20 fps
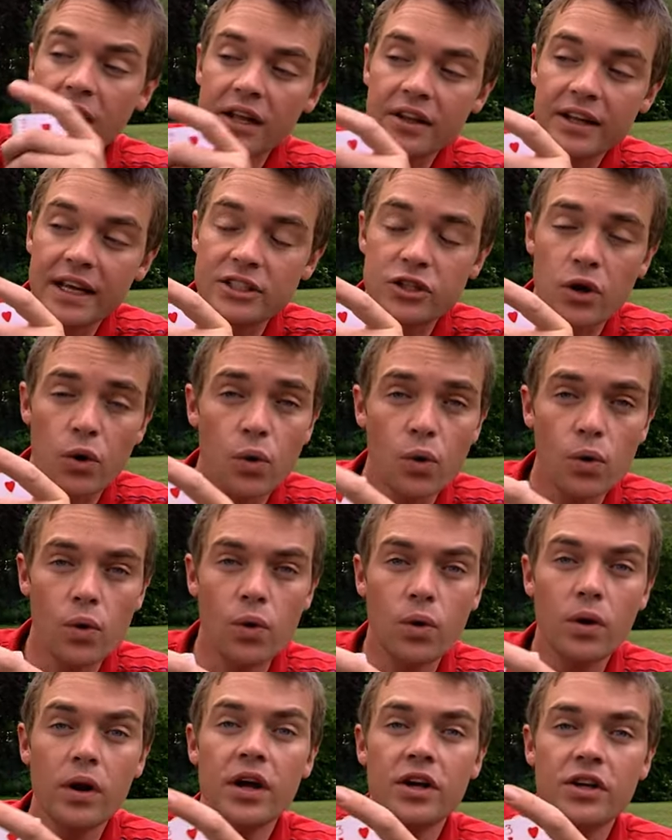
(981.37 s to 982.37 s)
that's
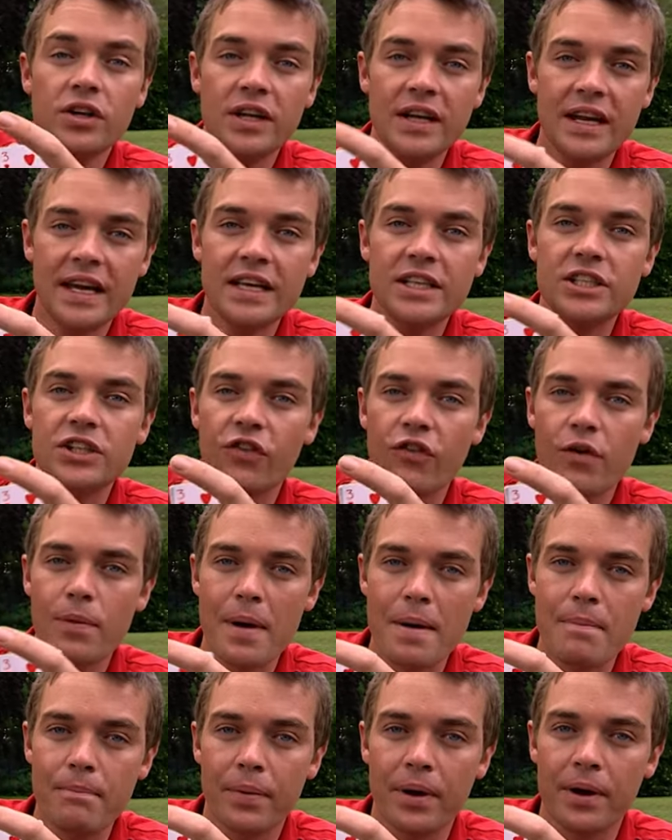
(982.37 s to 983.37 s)
all you need to
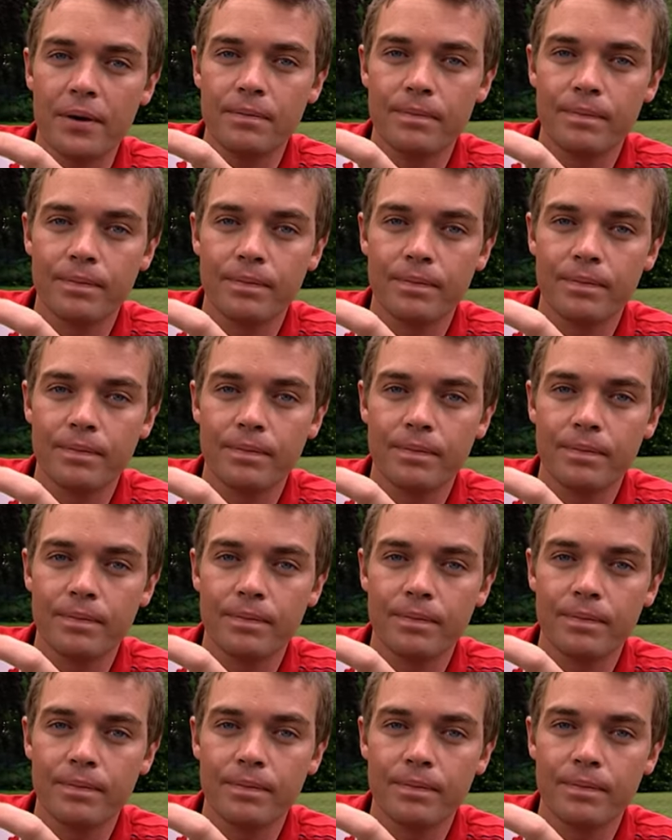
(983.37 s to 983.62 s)
remember.